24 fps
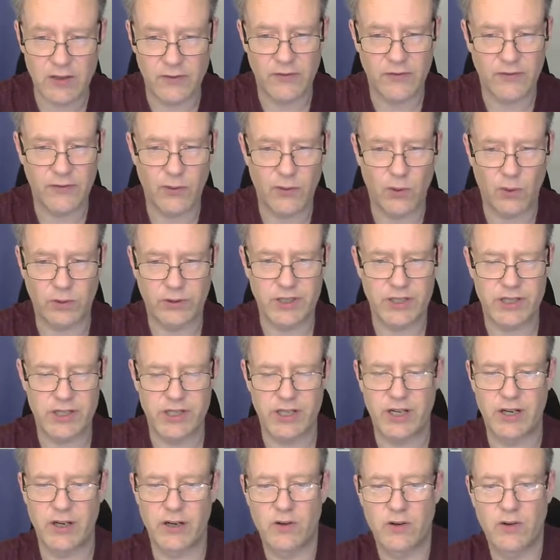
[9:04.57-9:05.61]
voltage
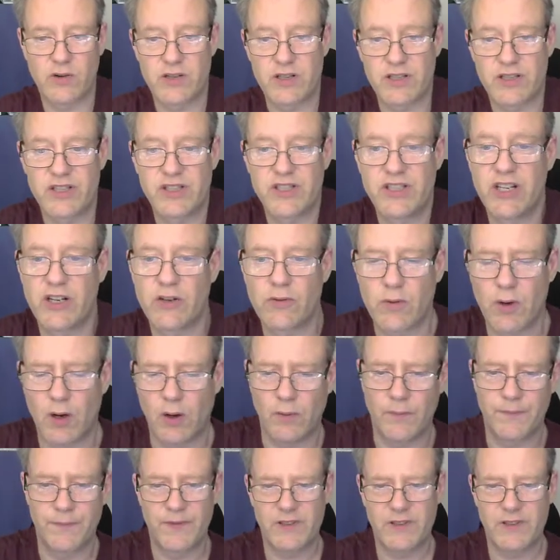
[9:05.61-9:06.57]
here, or 0.